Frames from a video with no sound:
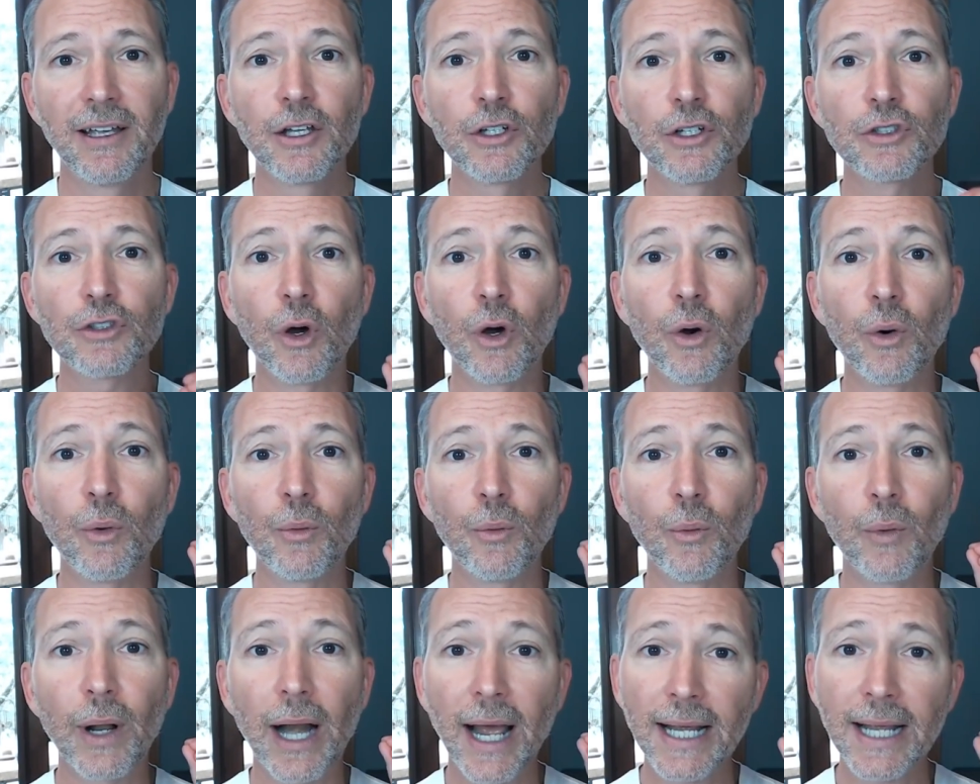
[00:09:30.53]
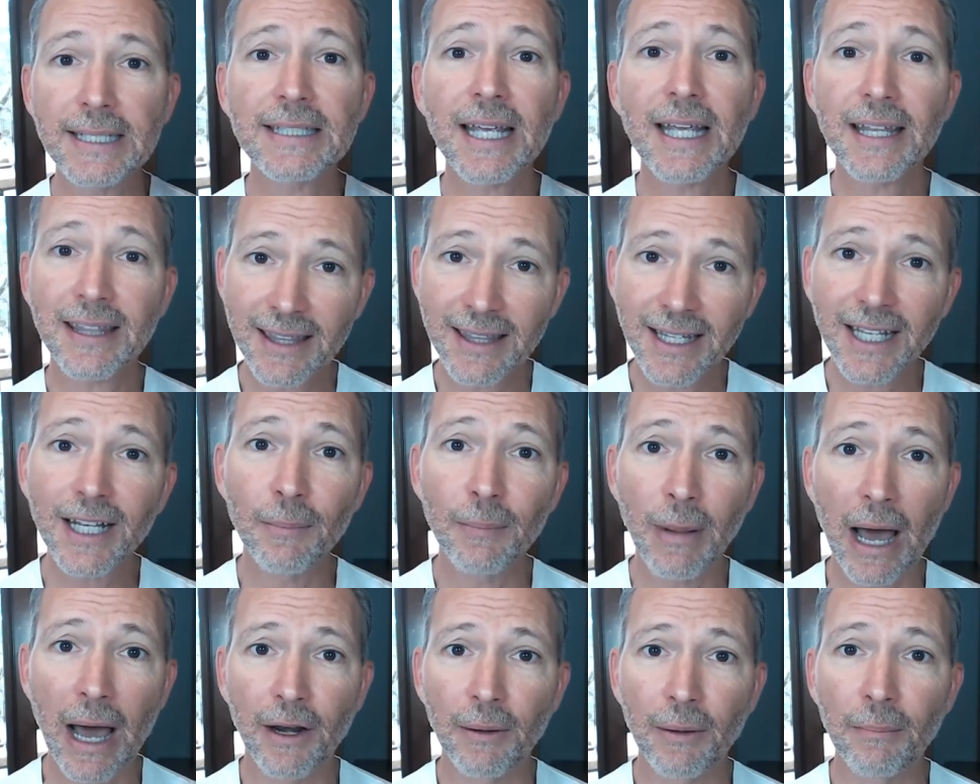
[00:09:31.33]
So when I say think
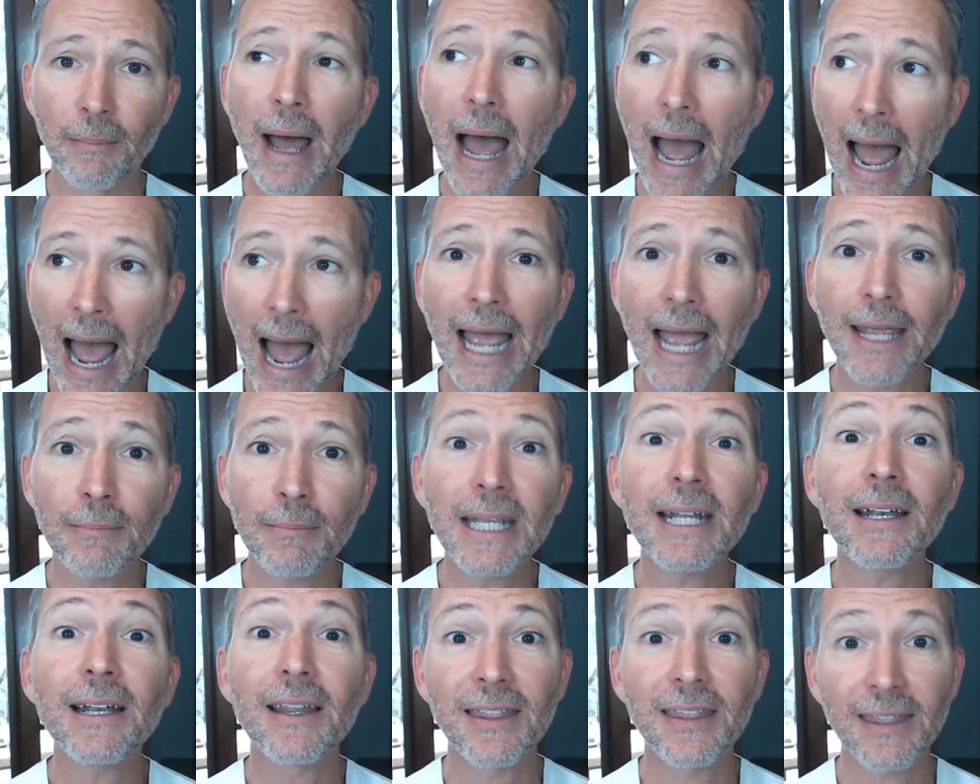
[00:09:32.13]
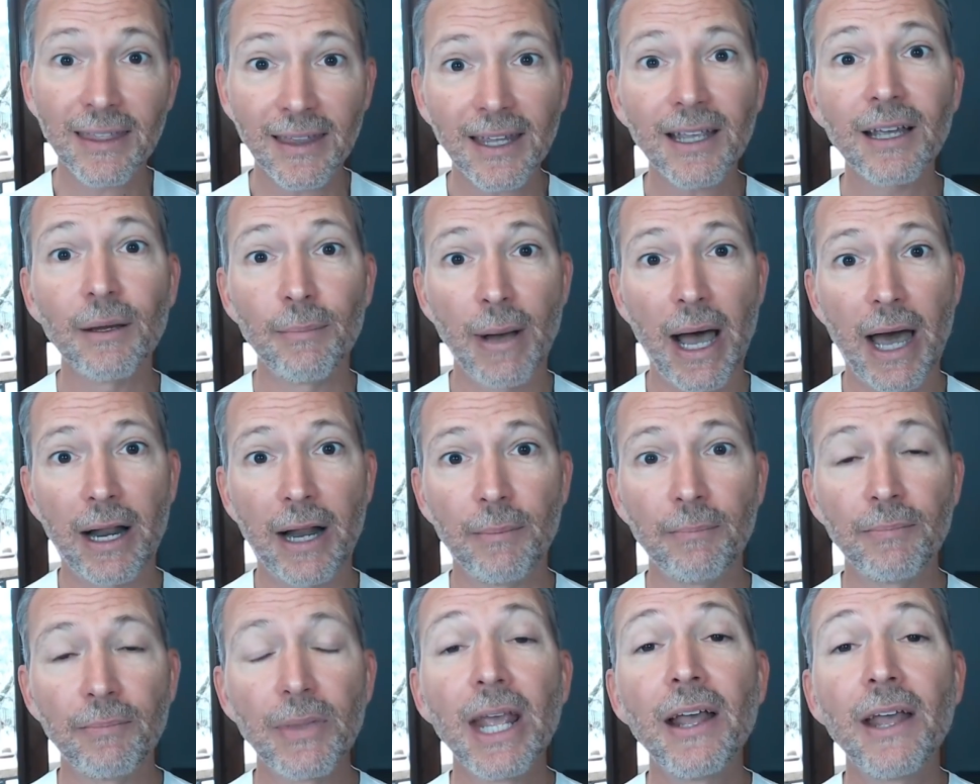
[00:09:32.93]
about them, I mean think about
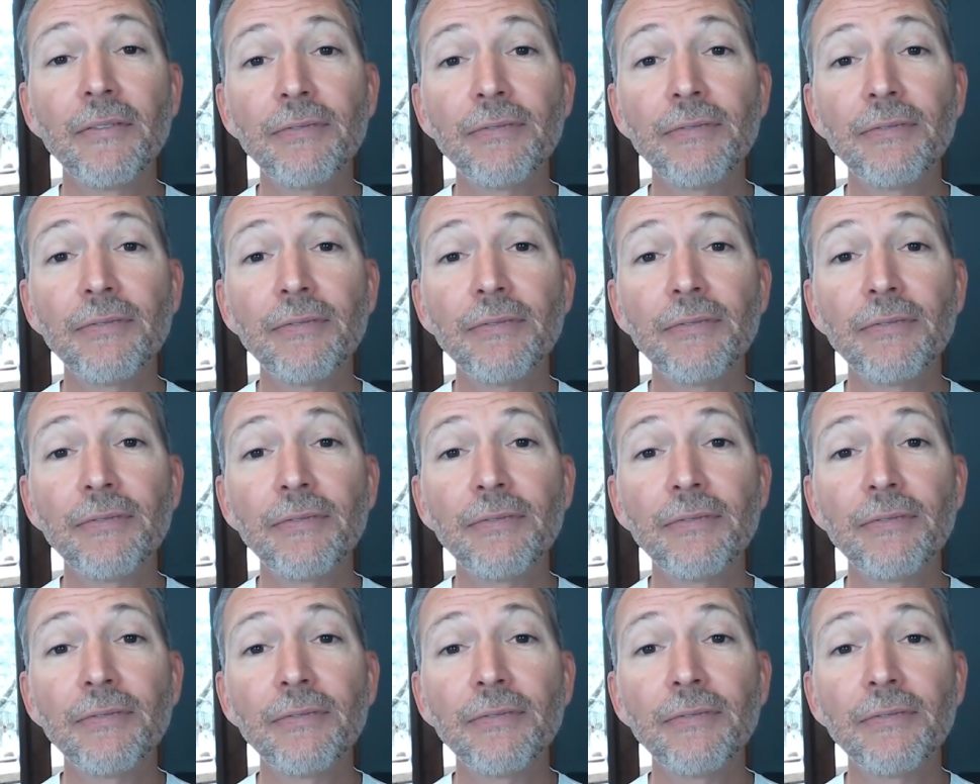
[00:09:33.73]
them.